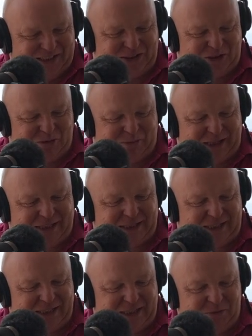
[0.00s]
So
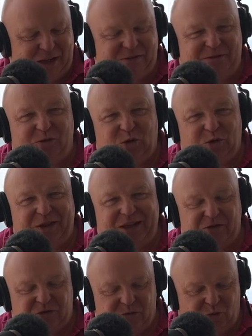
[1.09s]
basically, we have
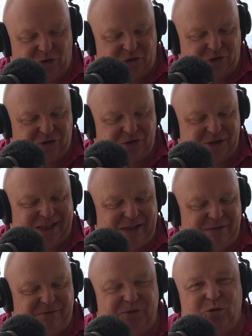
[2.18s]

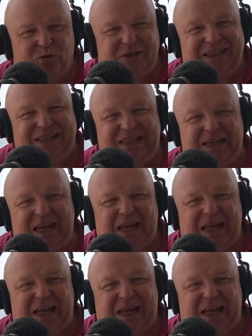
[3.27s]
4,114